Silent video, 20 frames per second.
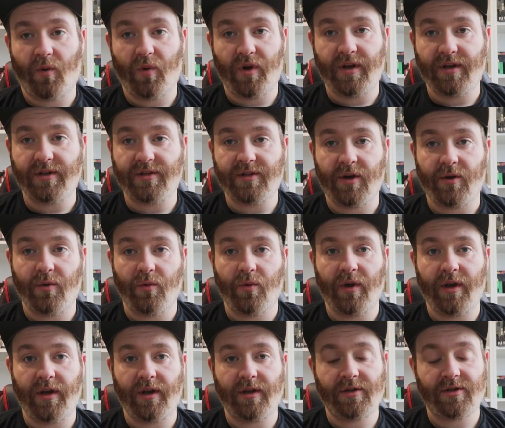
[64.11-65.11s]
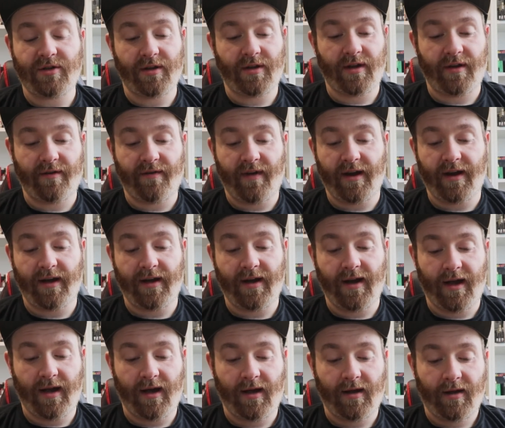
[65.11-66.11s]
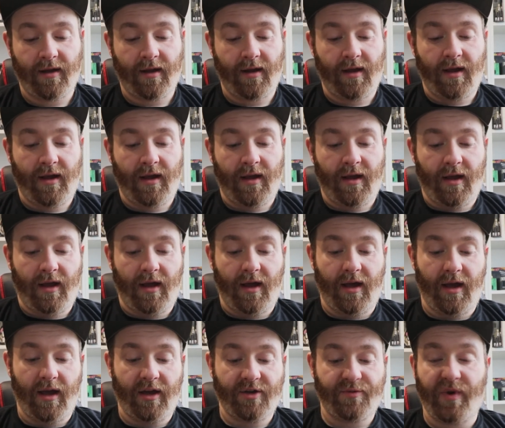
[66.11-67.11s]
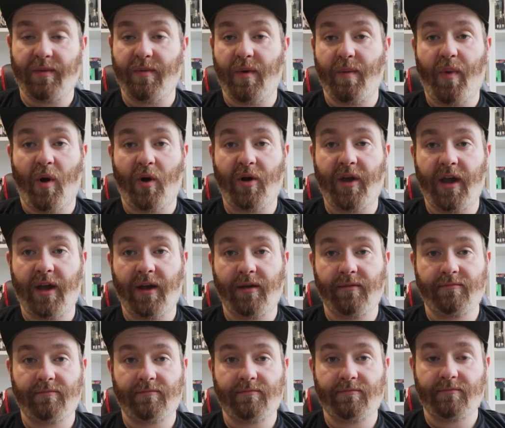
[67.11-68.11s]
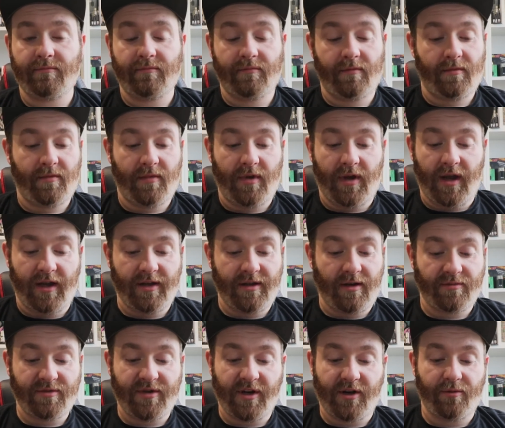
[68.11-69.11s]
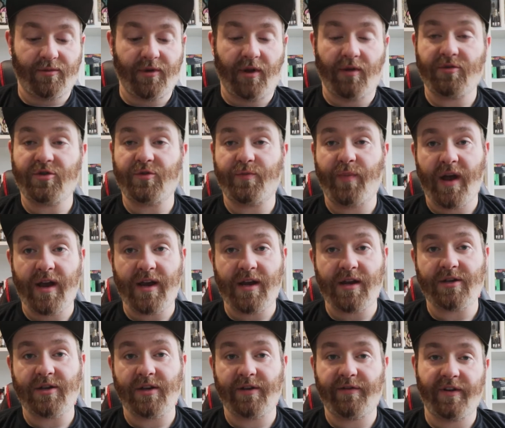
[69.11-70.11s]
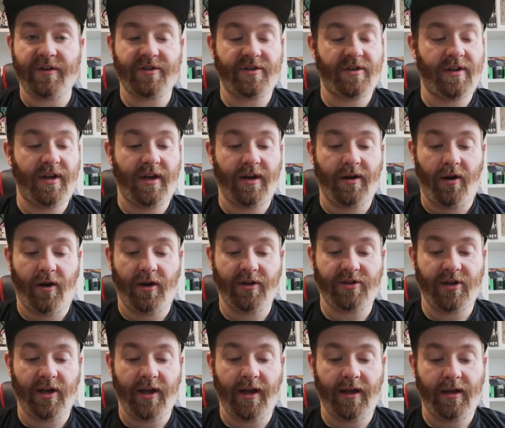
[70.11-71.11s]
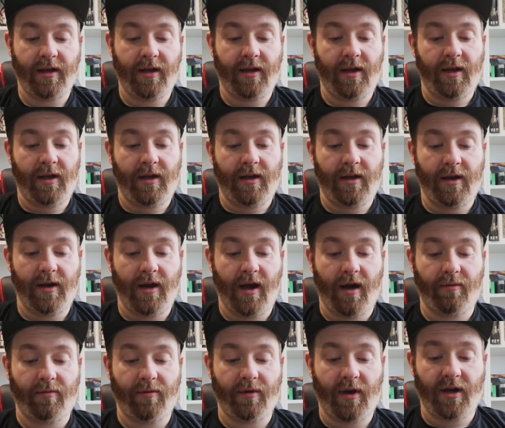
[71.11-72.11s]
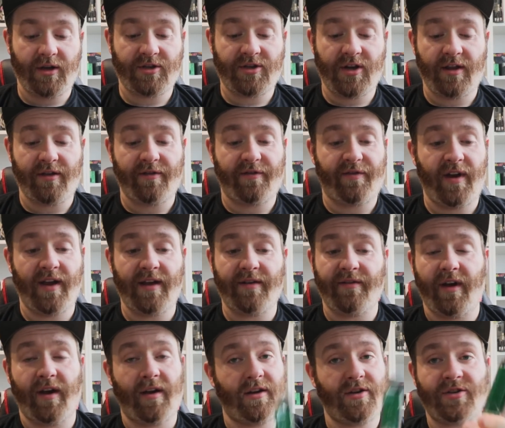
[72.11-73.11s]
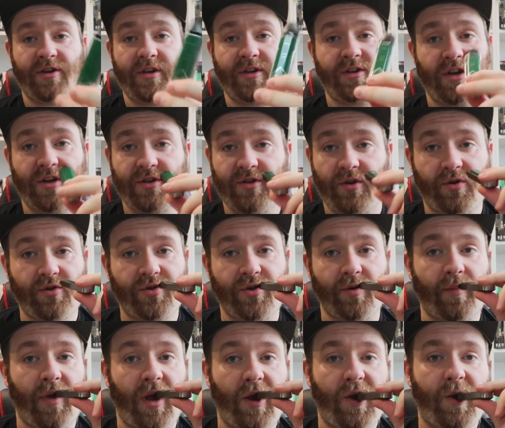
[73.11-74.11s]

week, 2 weeks. I think I've had it now. It's been in my pocket. It don't take up no space. It fits in there nicely. You know, and like I say, the flavour is awesome.